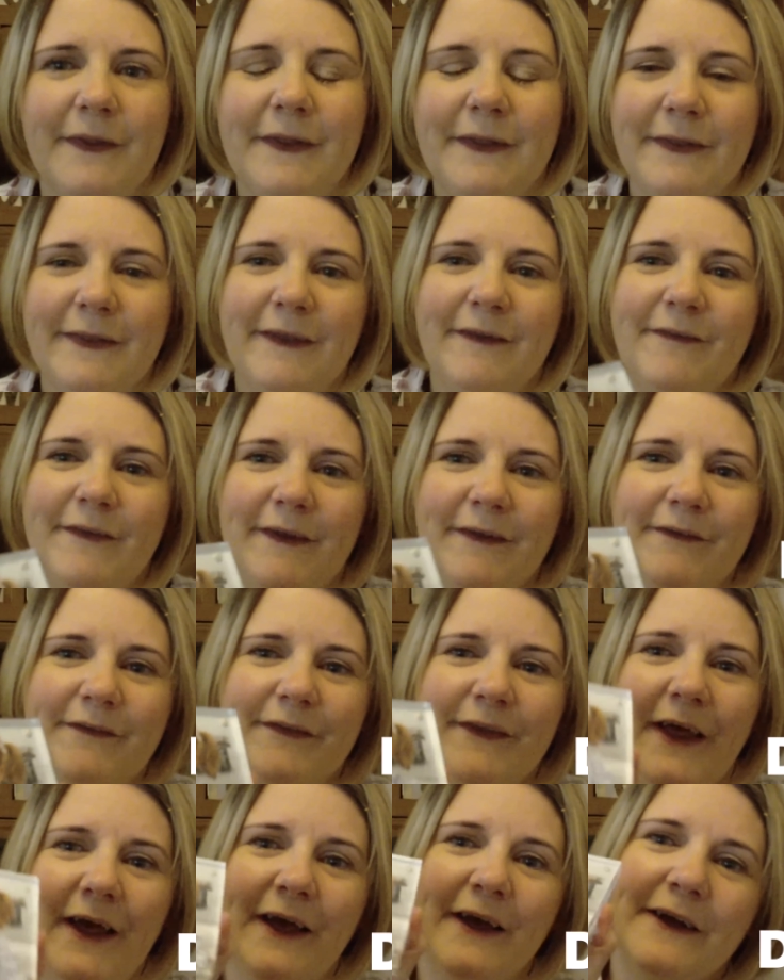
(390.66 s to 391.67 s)
This is
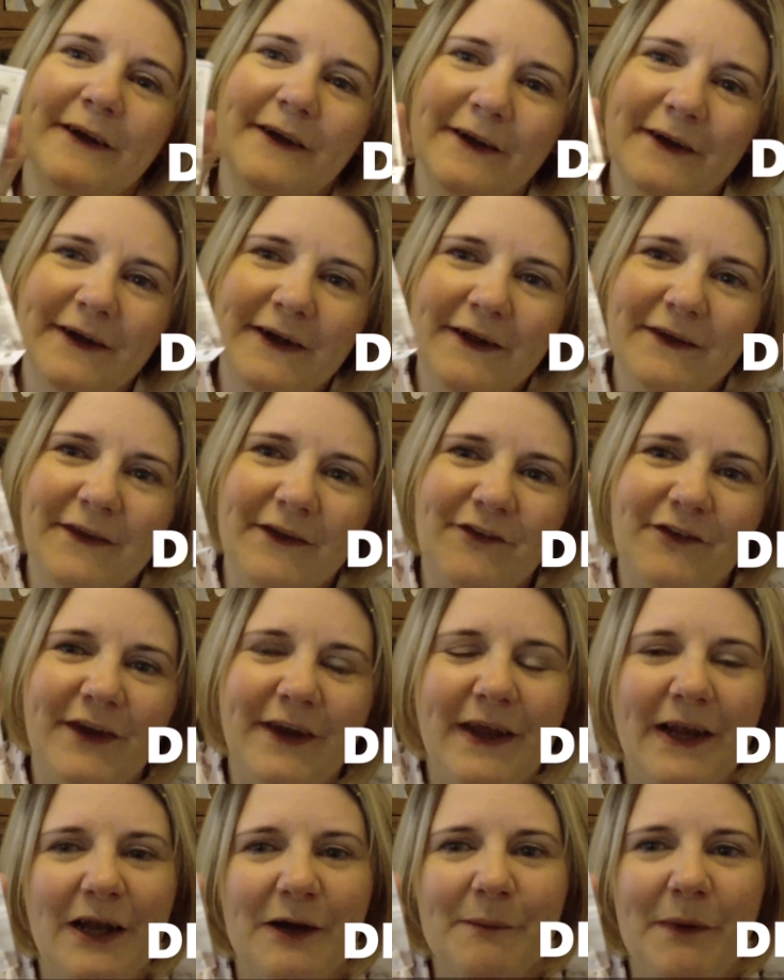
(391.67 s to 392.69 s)
the
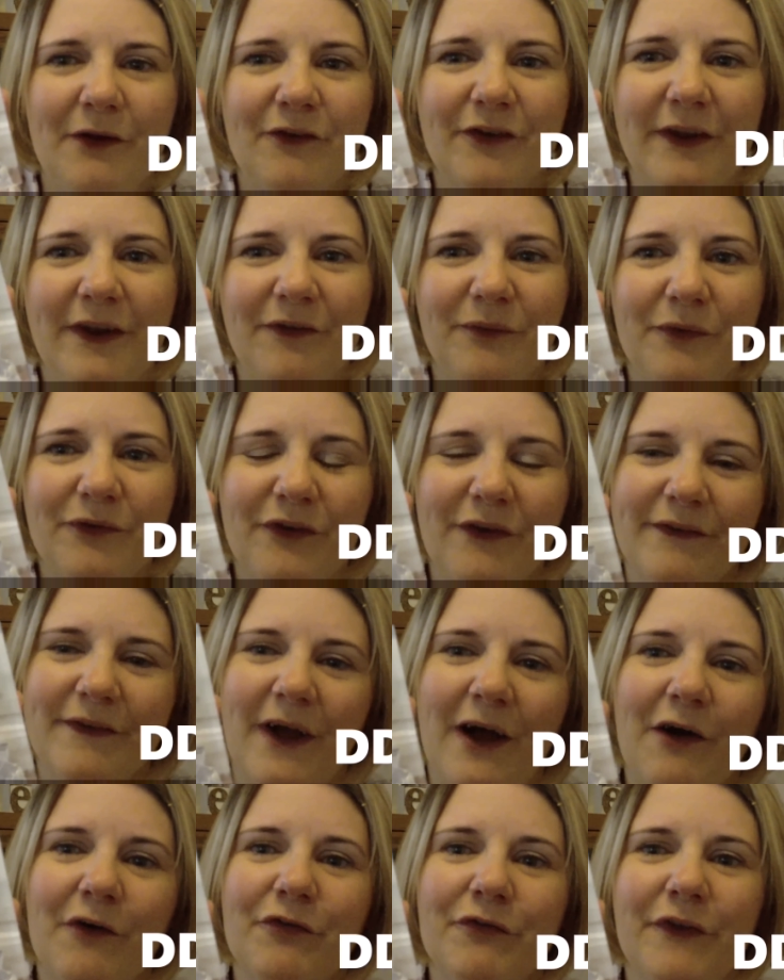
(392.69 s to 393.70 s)
cheeky little munchkin. This was just
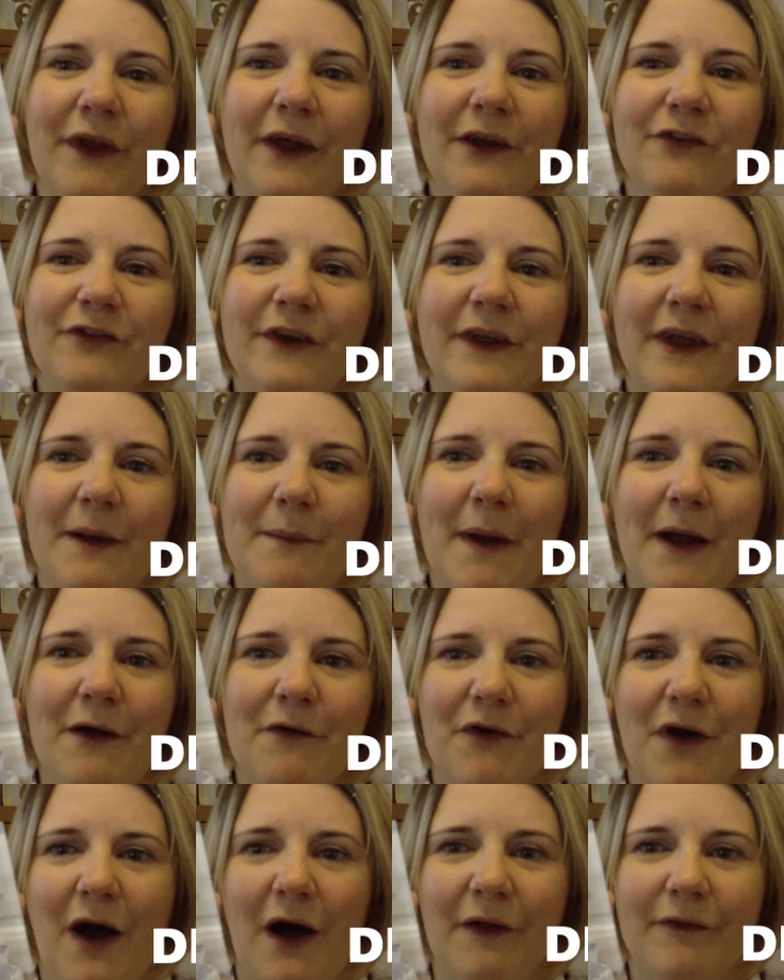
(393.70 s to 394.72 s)
after she had come out of
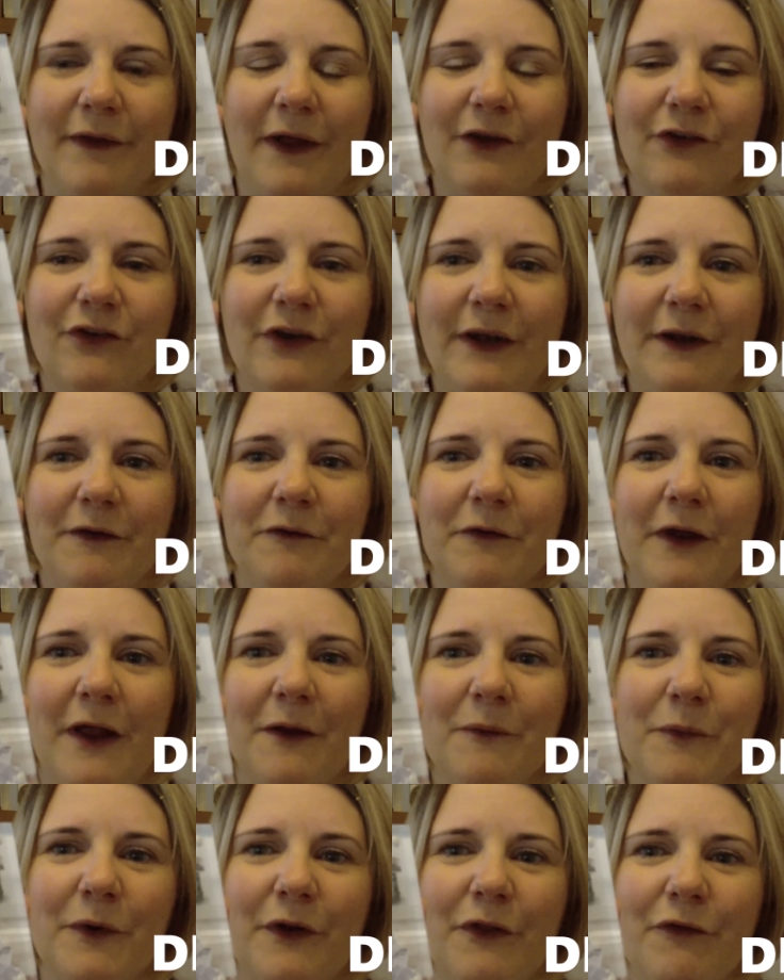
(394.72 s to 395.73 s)
class, actually, and
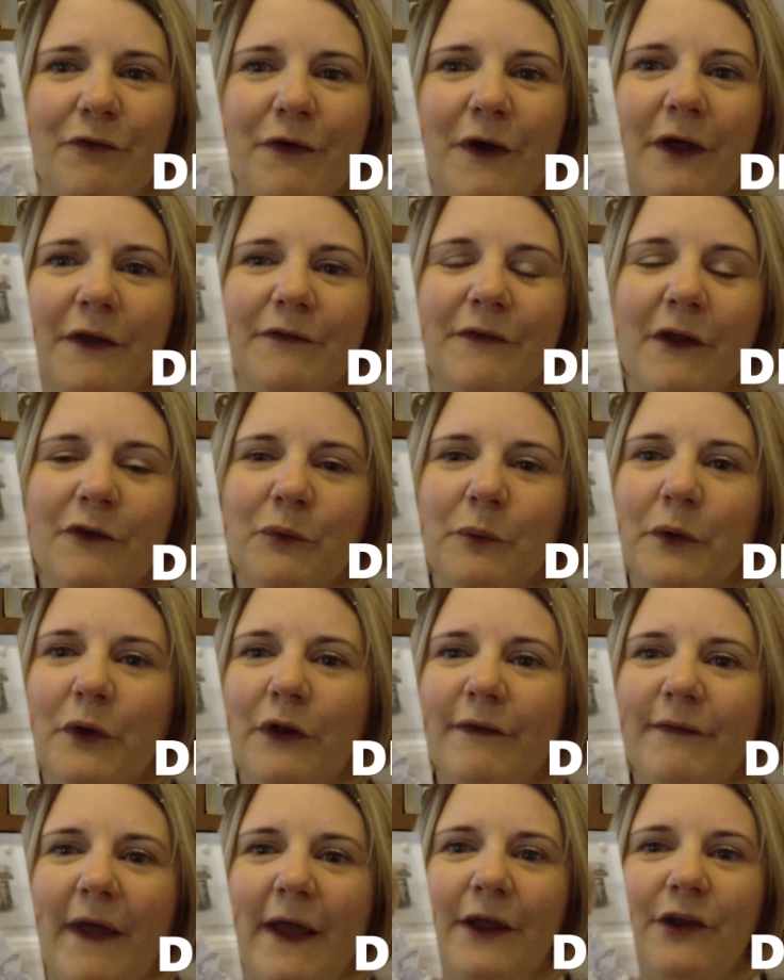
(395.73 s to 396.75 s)
one of the first times we went on
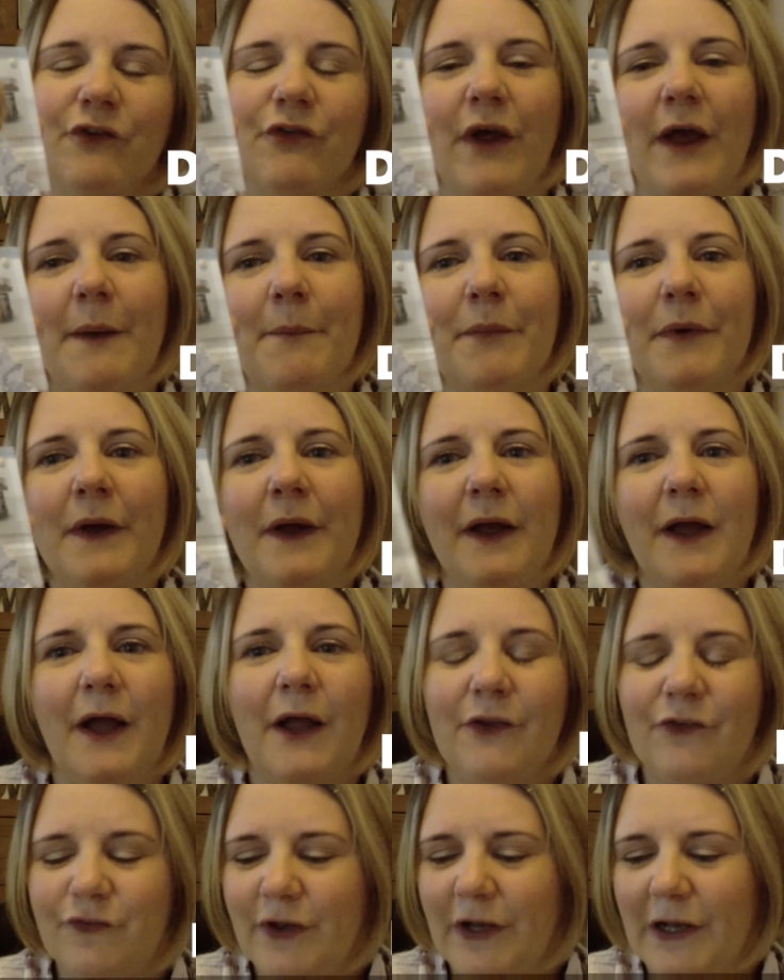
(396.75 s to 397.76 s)
a day trip,
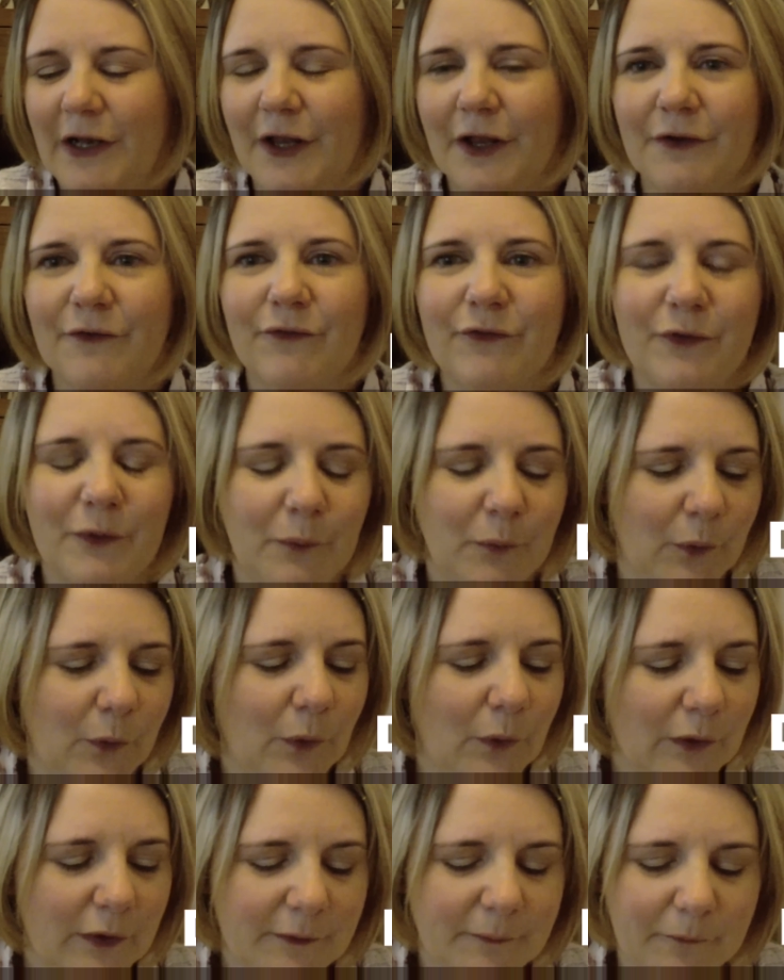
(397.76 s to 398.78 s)
and she
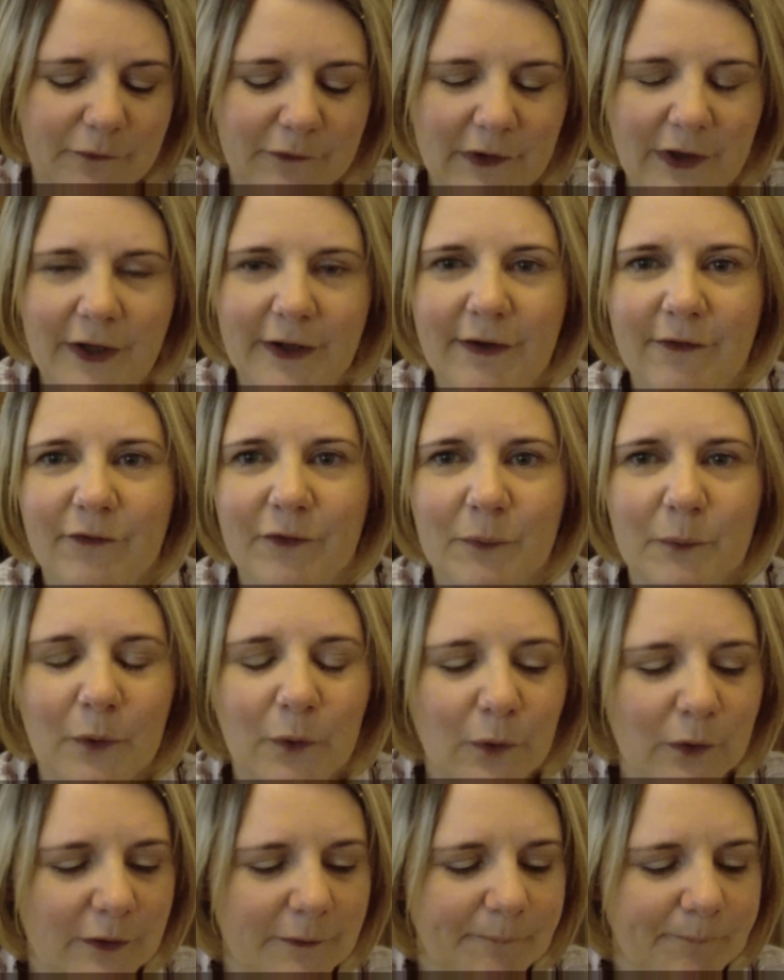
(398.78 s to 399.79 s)
was learning to
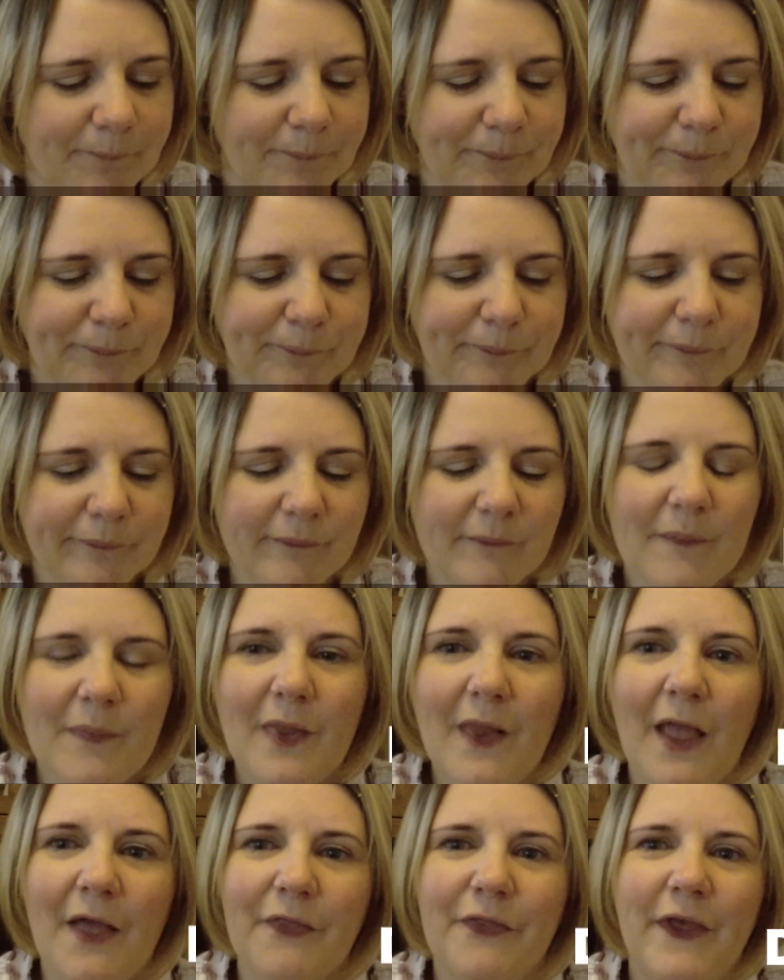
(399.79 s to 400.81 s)
walk.
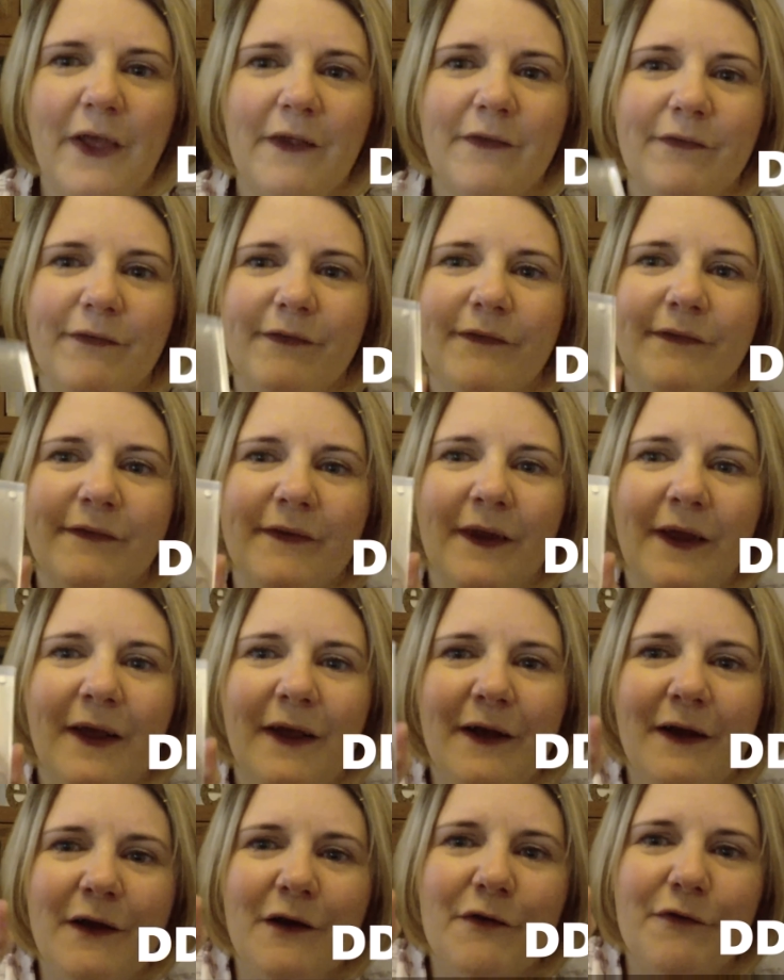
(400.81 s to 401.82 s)
This
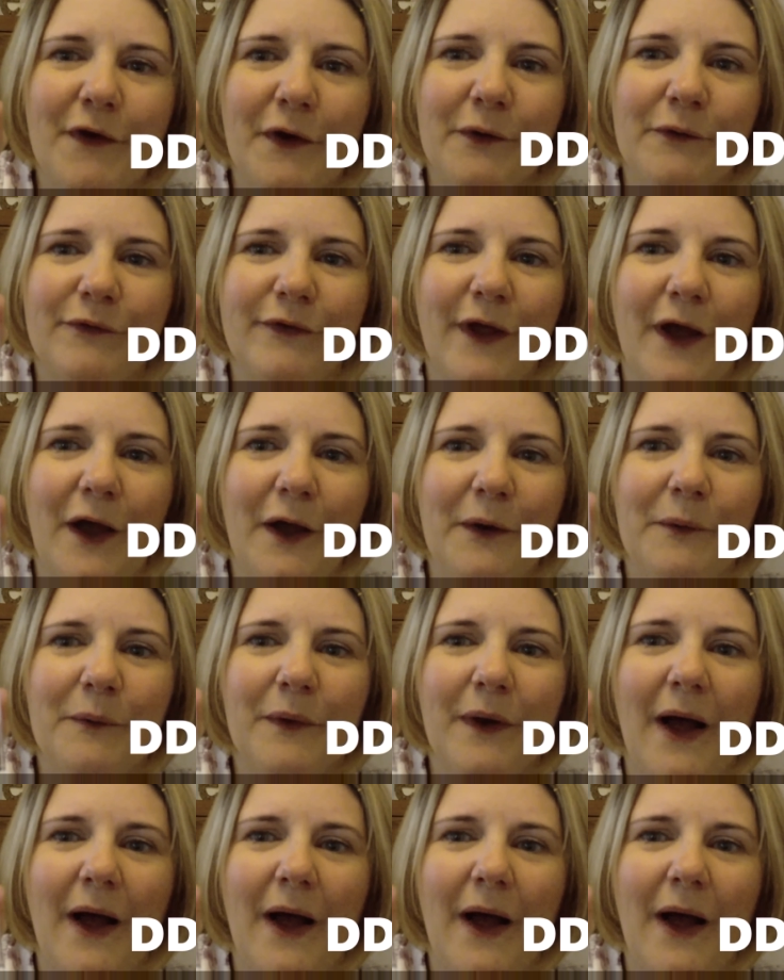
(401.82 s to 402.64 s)
photo